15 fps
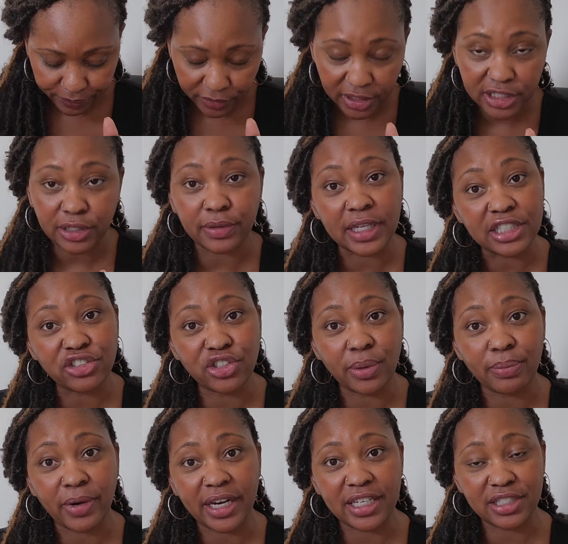So let's
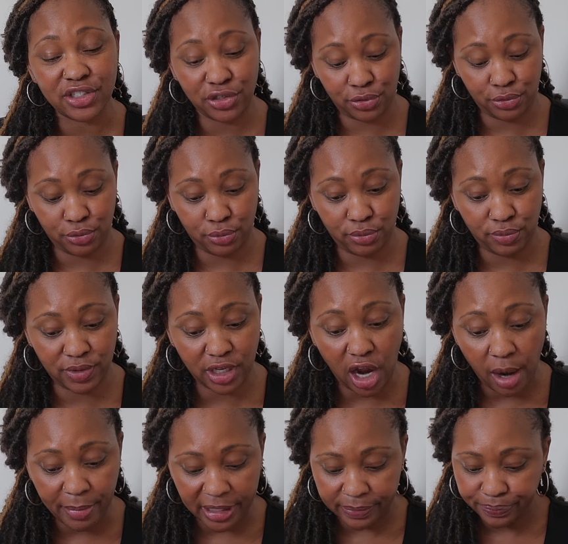jump right into the
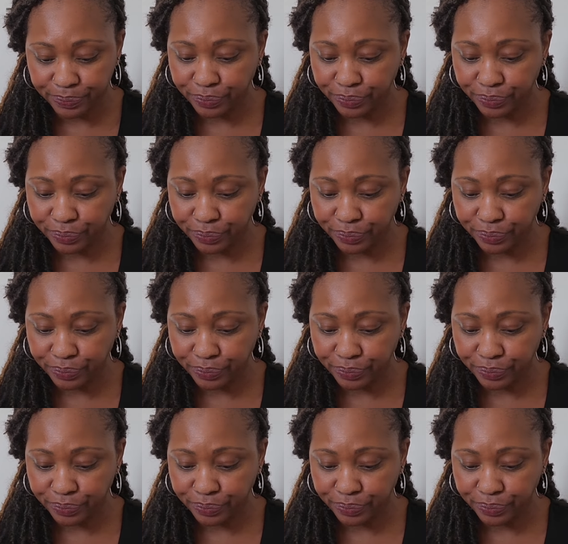garment.